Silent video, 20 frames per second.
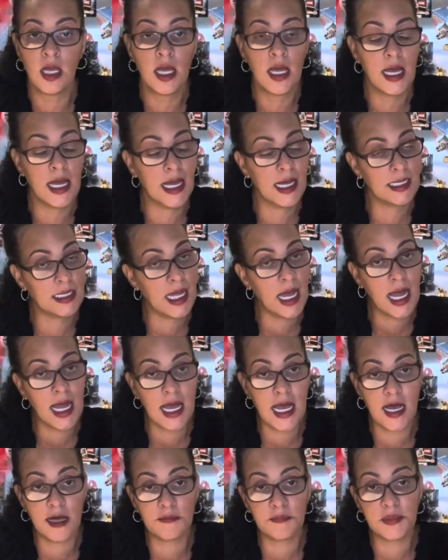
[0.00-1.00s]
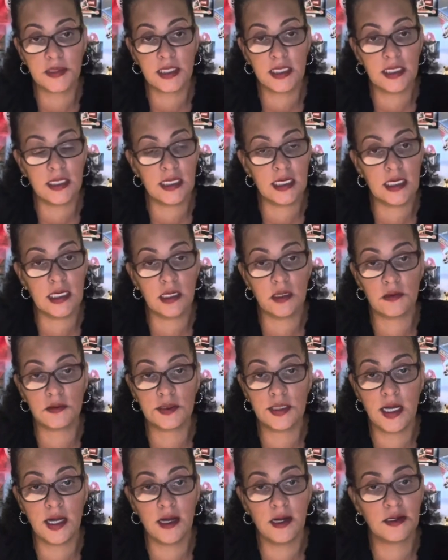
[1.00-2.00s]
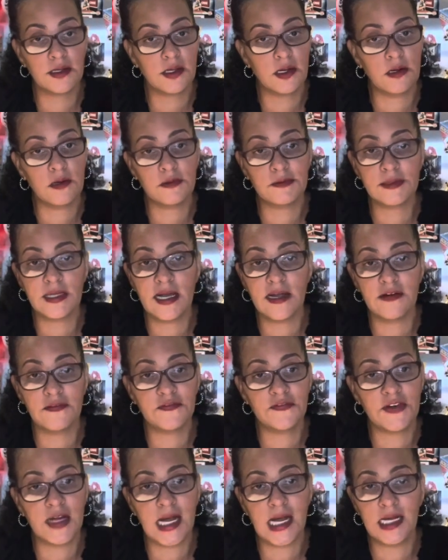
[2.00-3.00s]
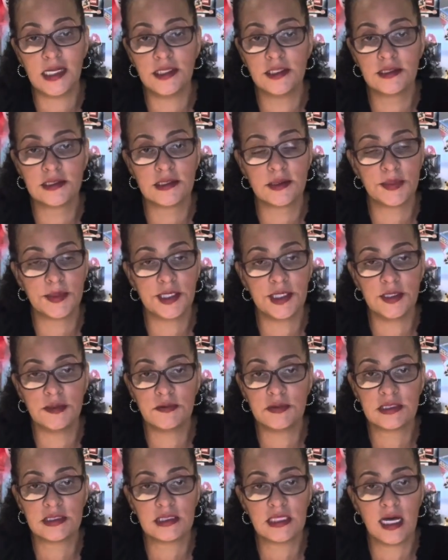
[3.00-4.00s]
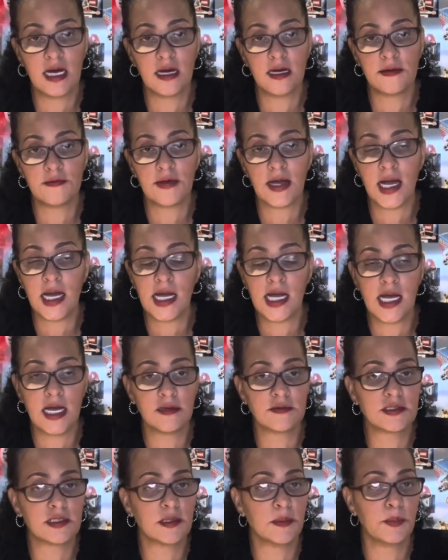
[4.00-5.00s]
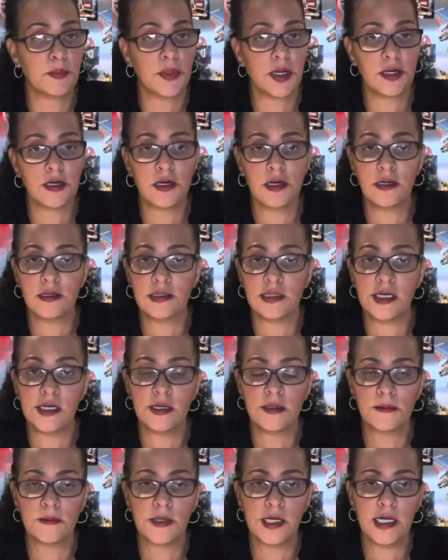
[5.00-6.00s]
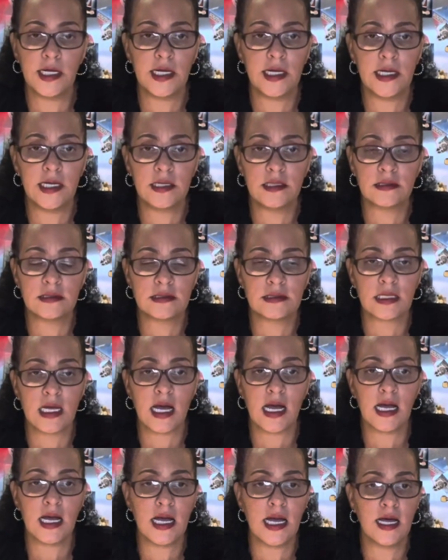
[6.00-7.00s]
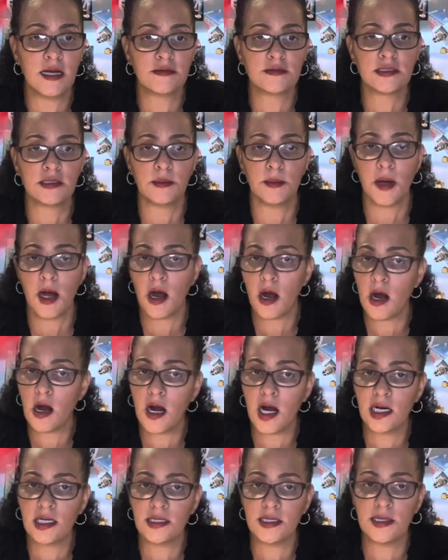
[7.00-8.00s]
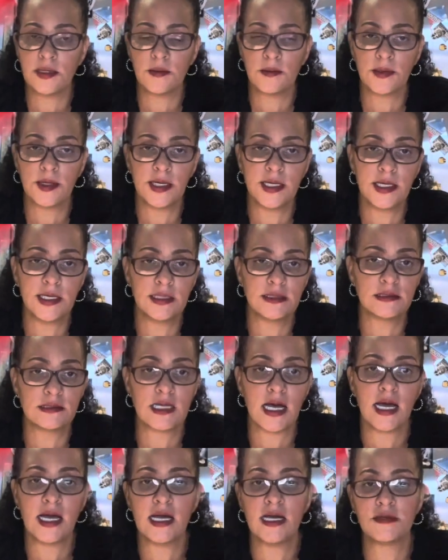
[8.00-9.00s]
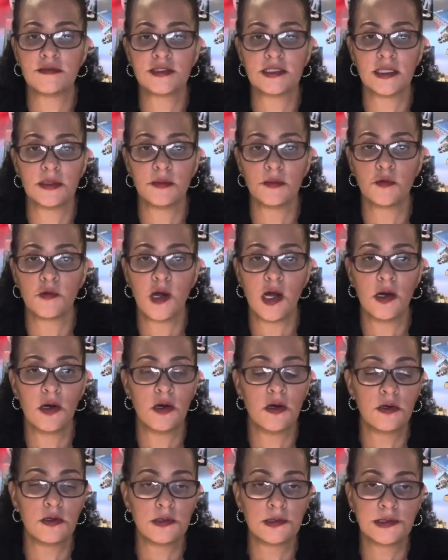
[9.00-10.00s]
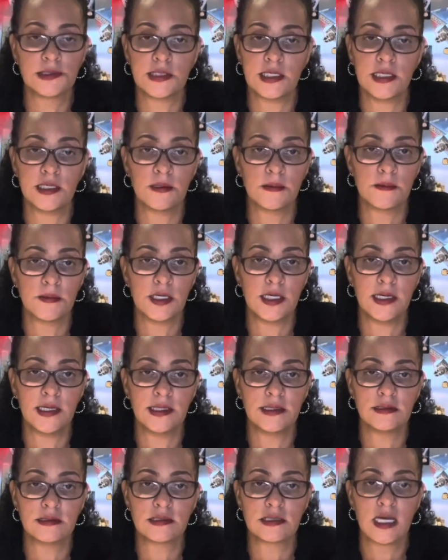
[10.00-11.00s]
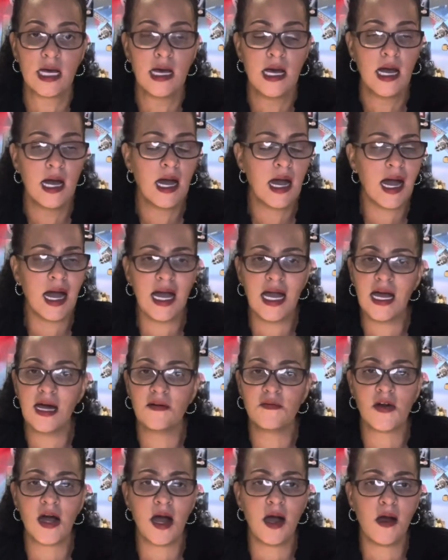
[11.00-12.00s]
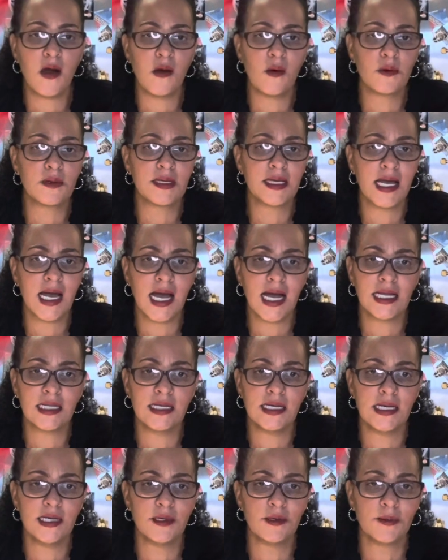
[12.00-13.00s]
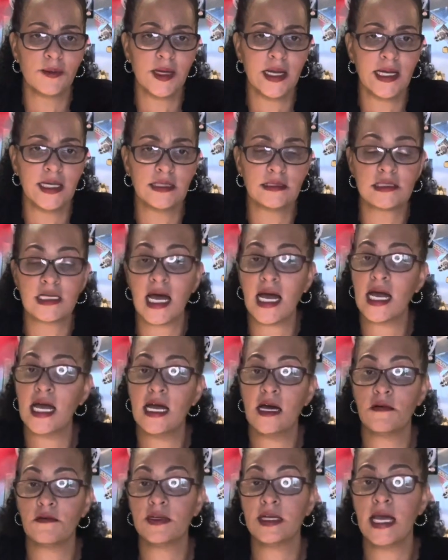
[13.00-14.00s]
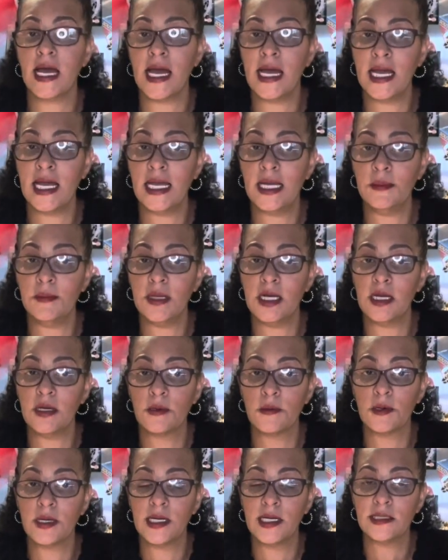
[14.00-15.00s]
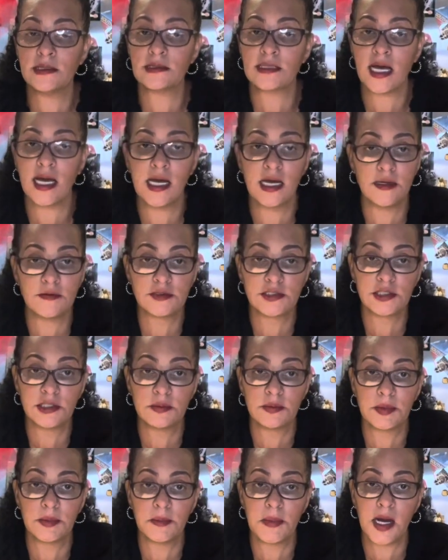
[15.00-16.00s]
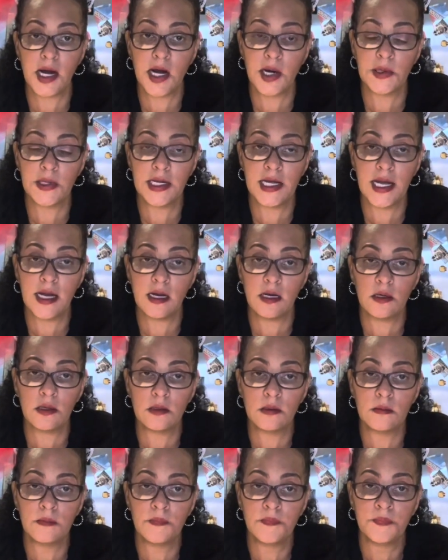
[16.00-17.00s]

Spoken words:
And I have plenty on there. Go on there and find you some cute stuff. I have some bird earrings. I have some heart earrings. I have some rose earrings. I have all kind of earrings. I have game earrings. I have Super Mario.